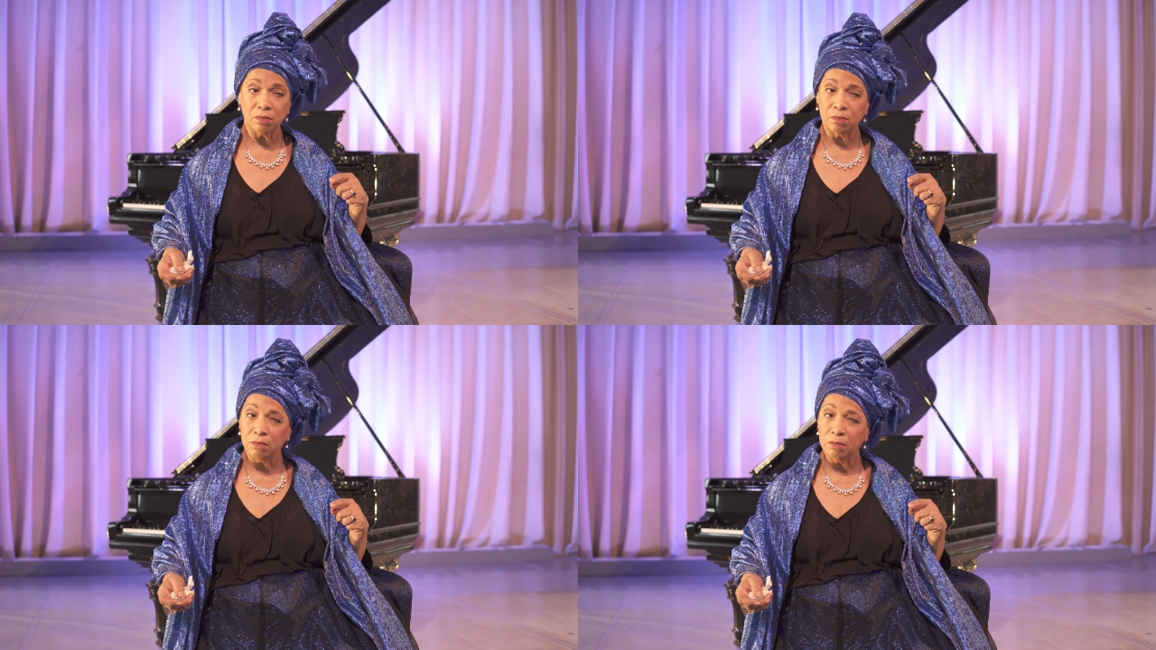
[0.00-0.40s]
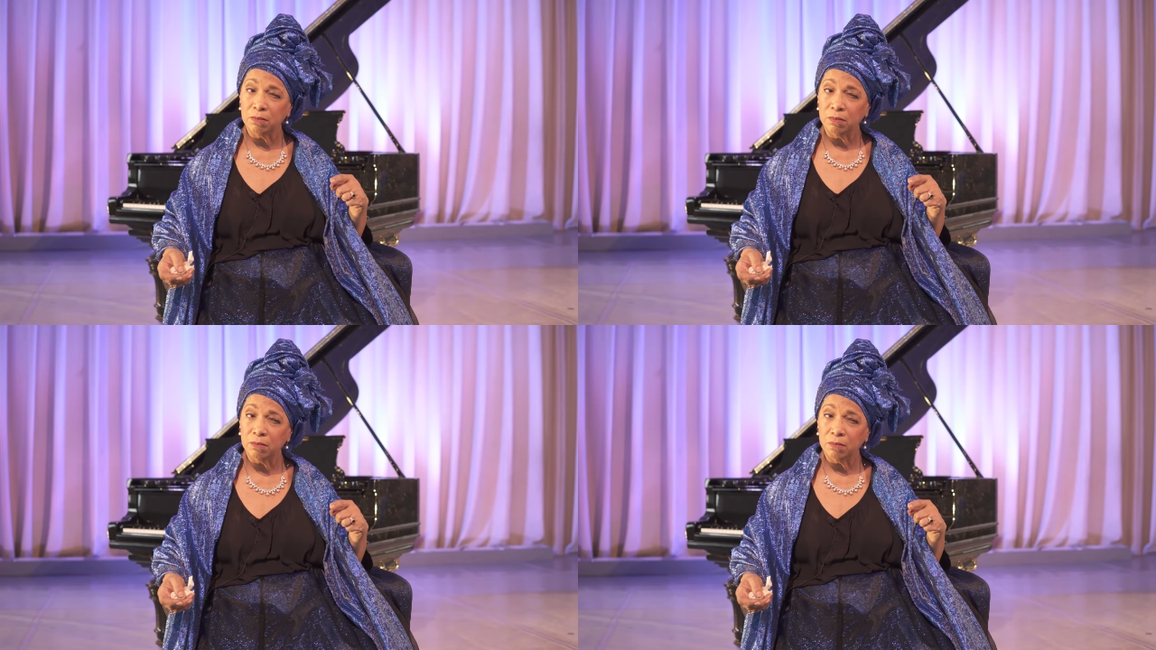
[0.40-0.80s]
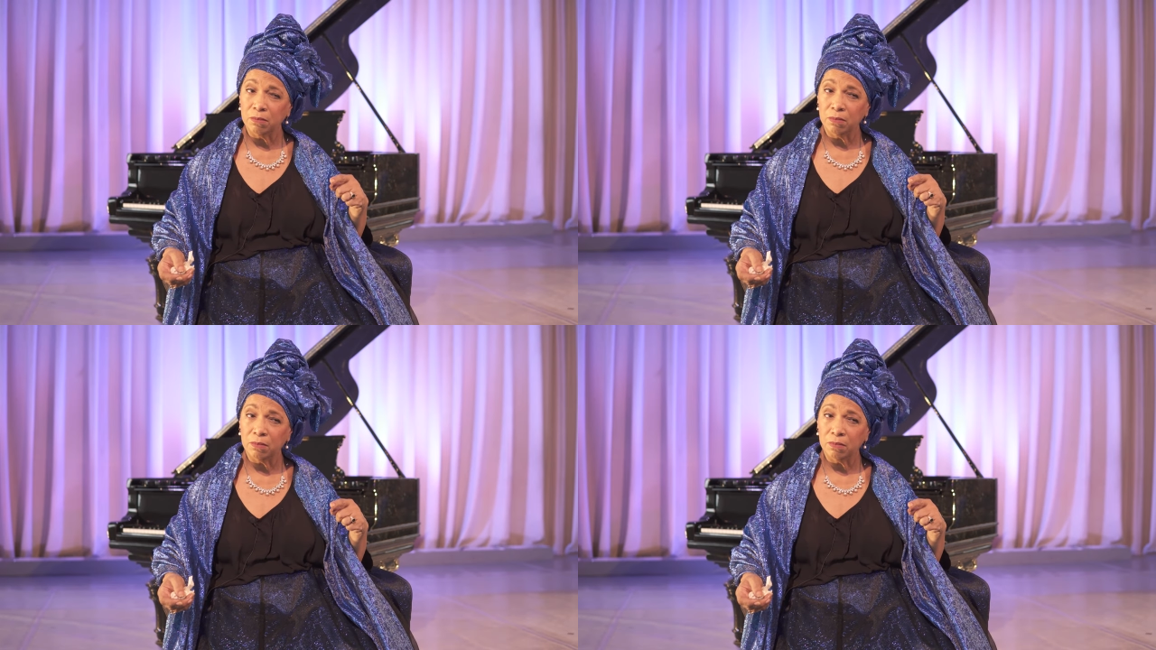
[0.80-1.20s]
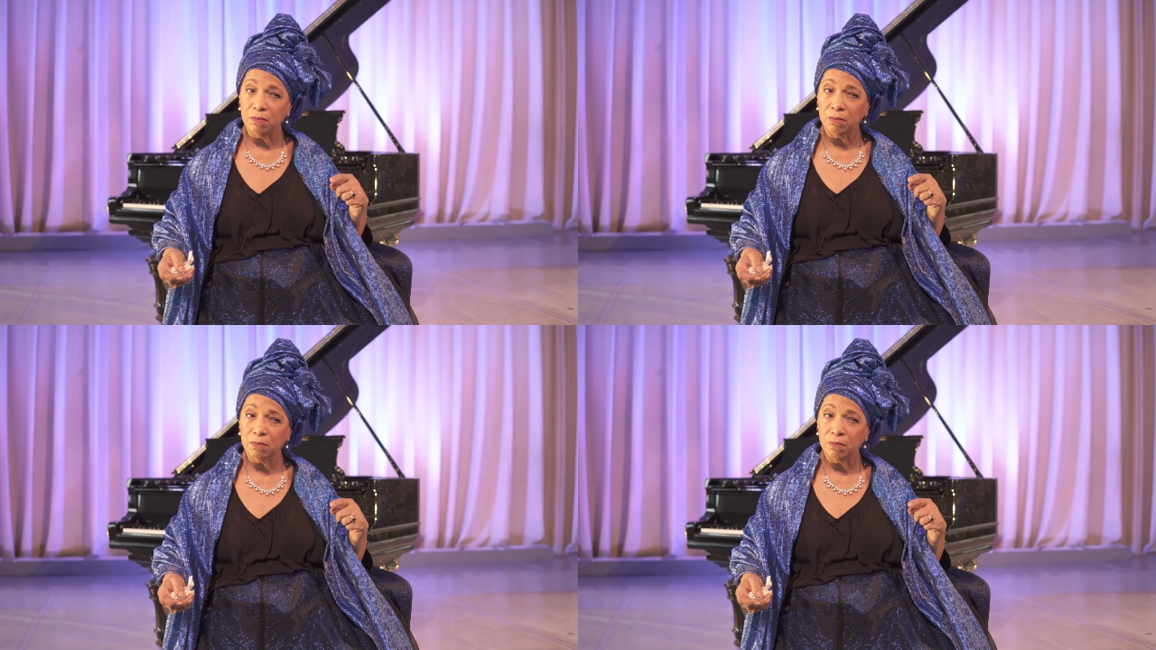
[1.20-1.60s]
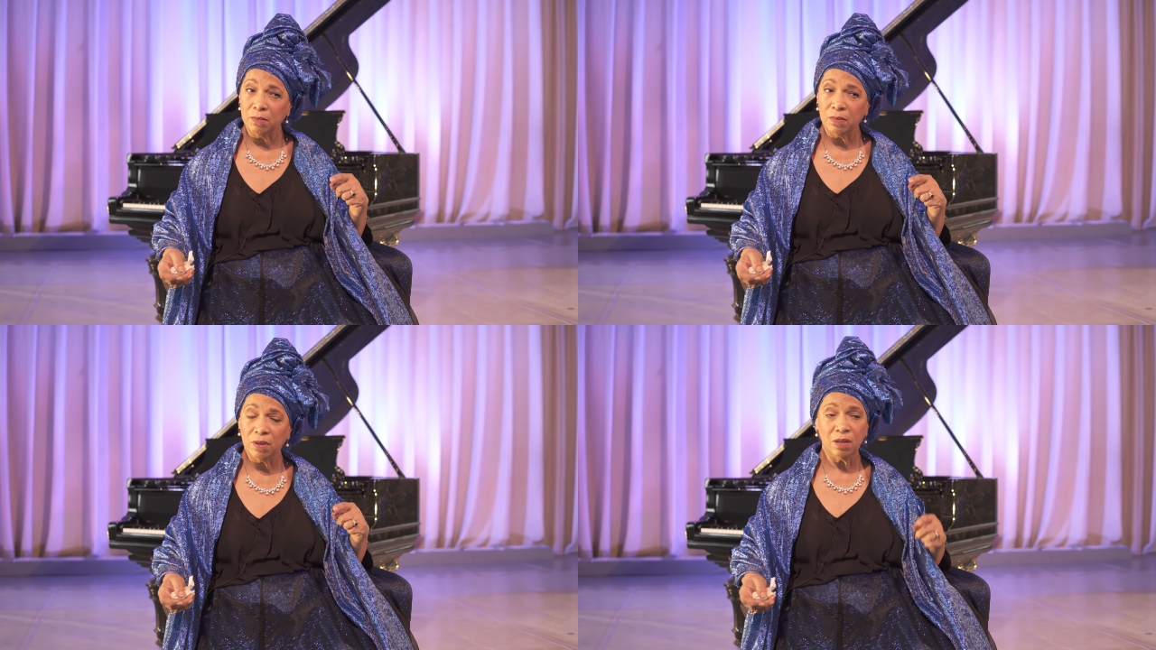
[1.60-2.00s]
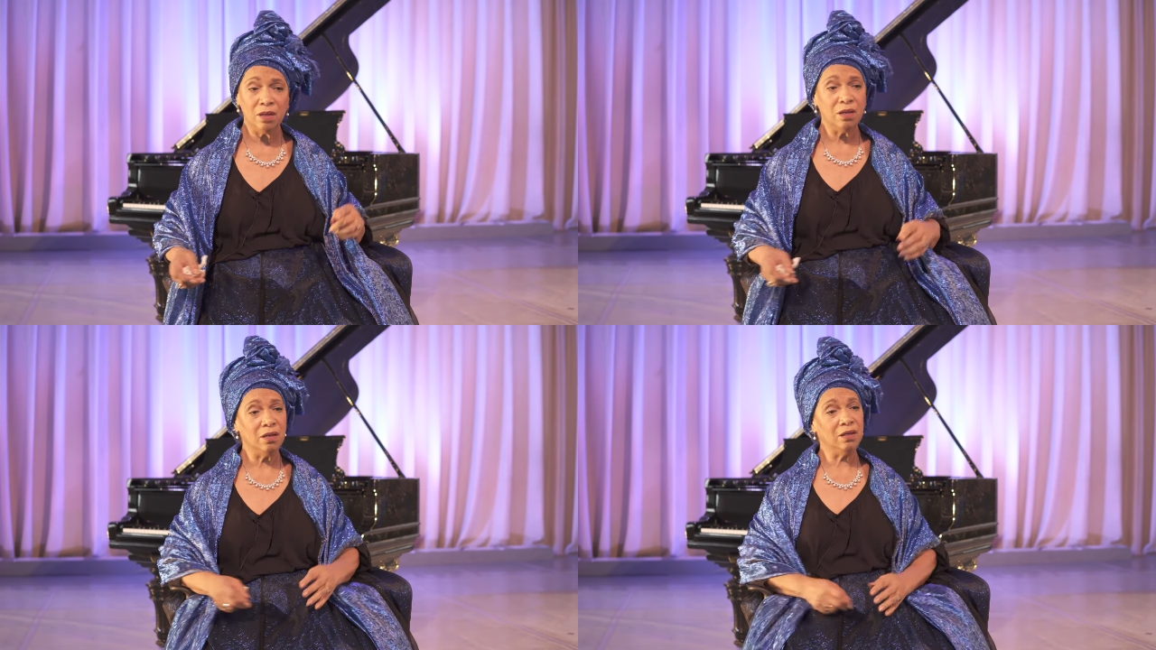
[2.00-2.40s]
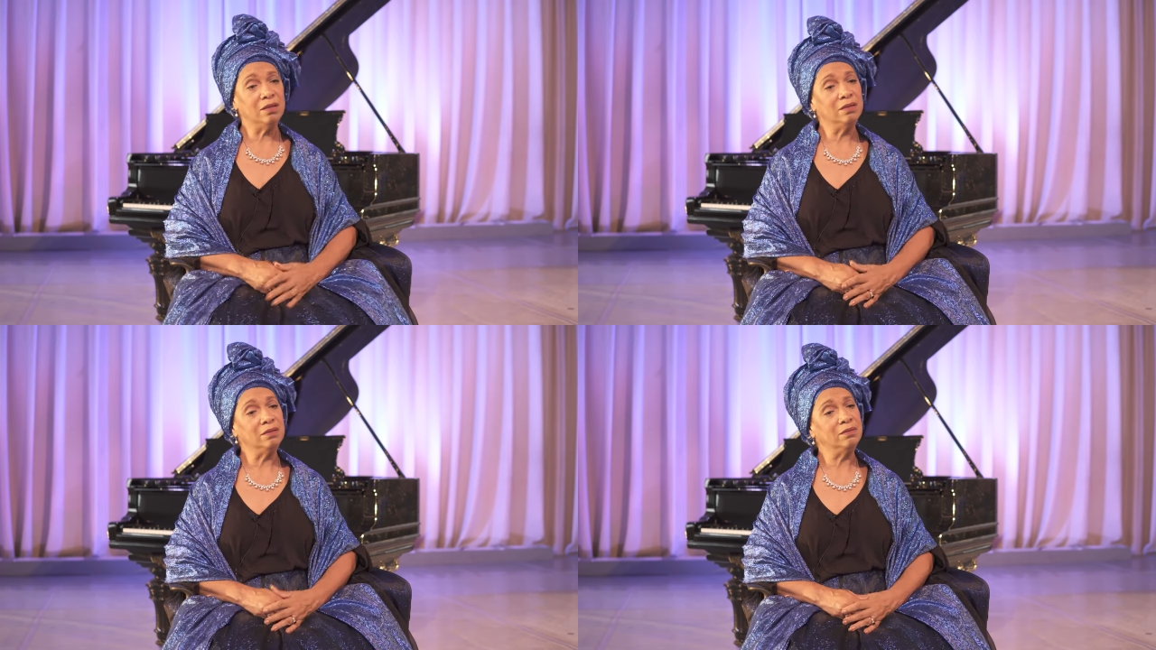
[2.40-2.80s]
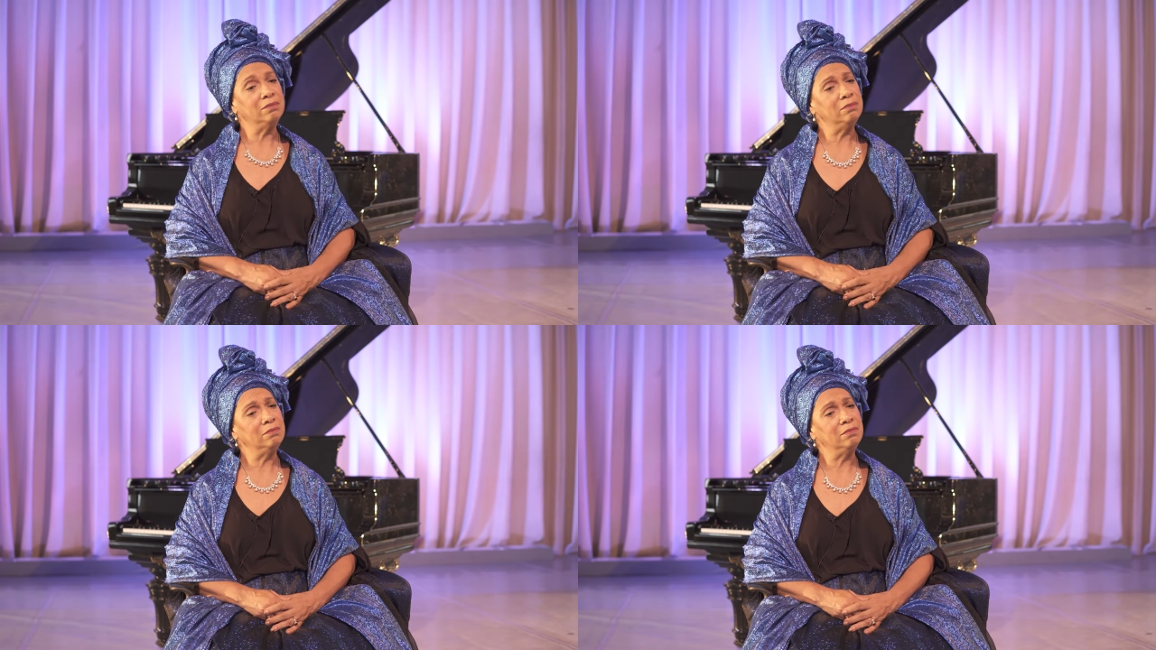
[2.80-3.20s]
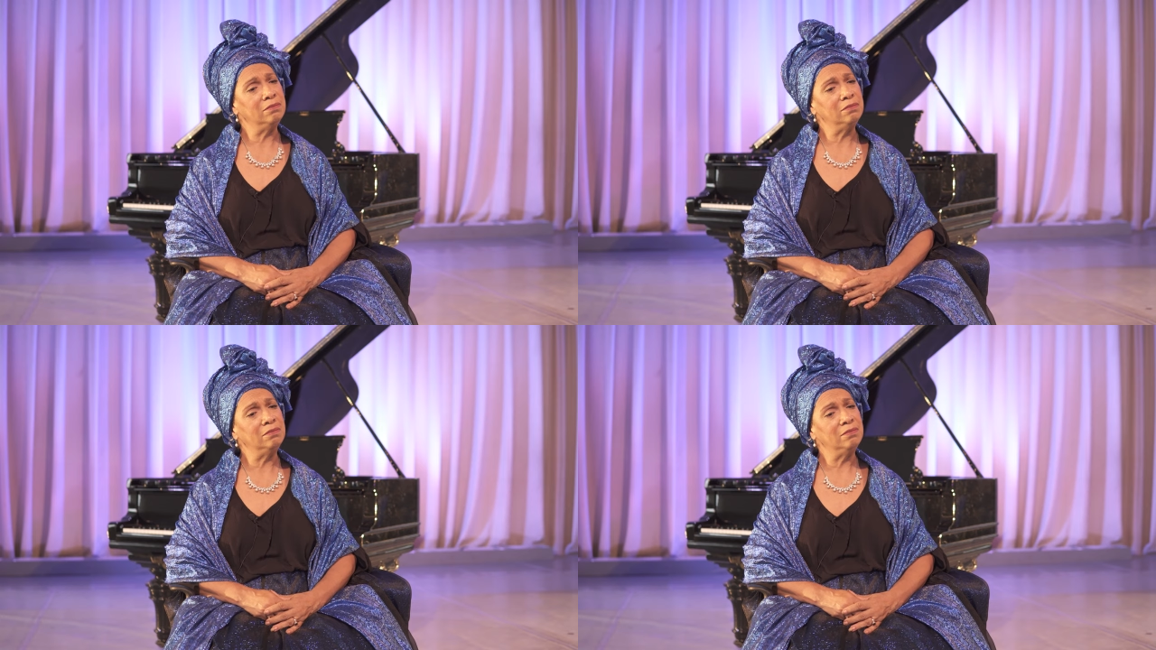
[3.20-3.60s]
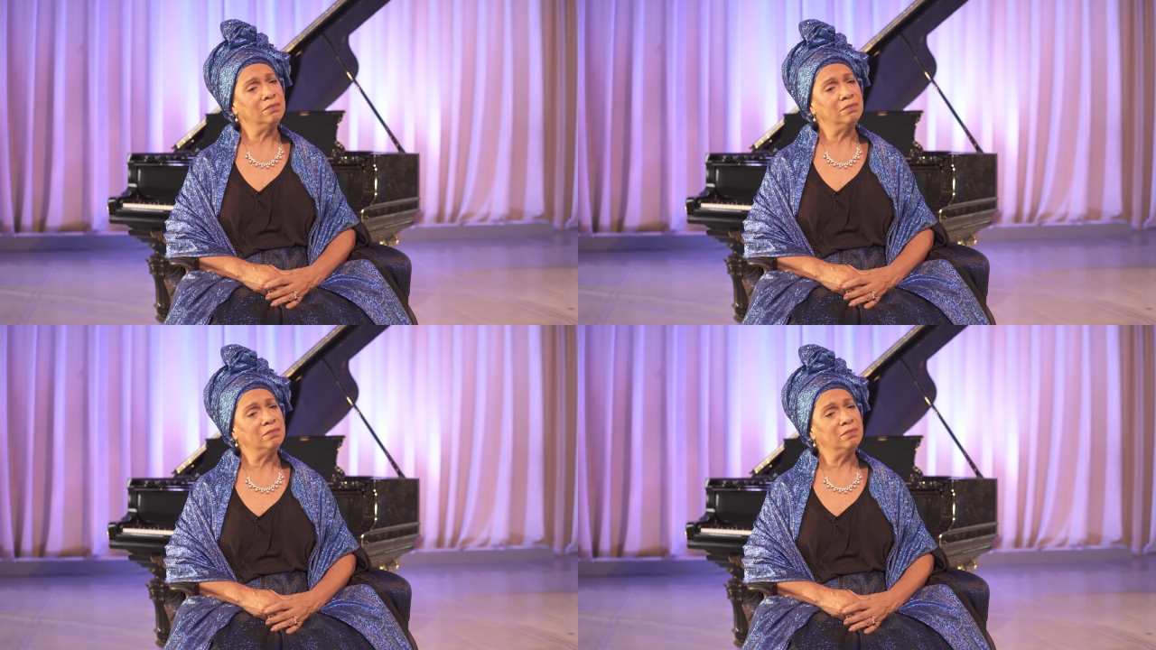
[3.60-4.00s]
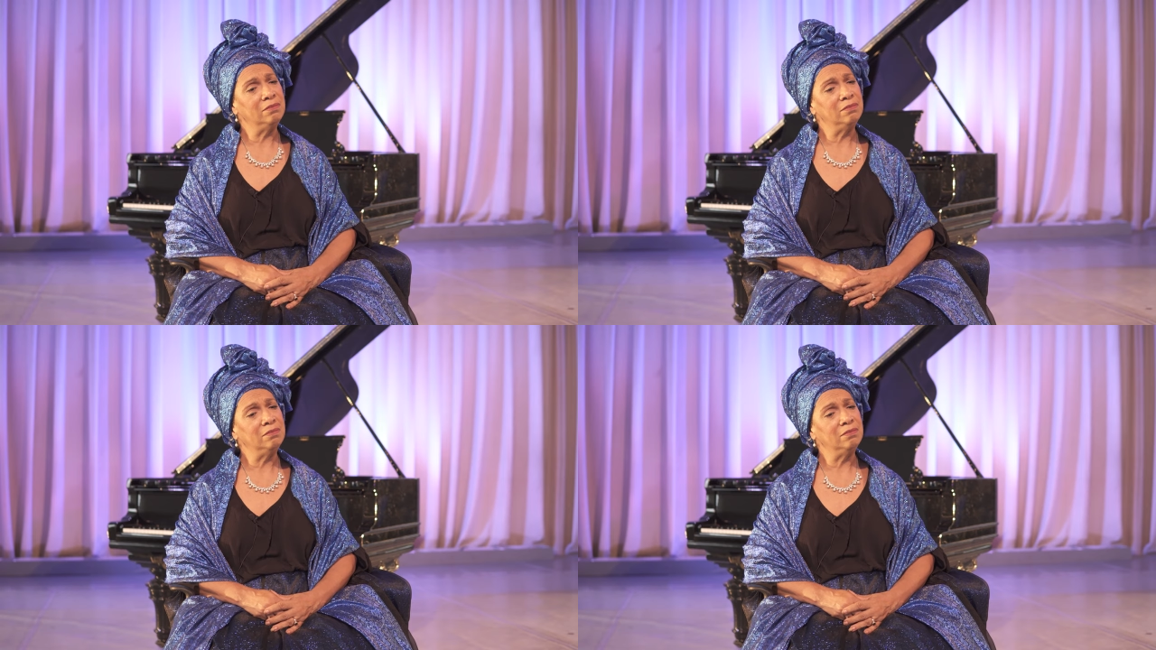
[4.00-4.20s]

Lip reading: (no one is talking)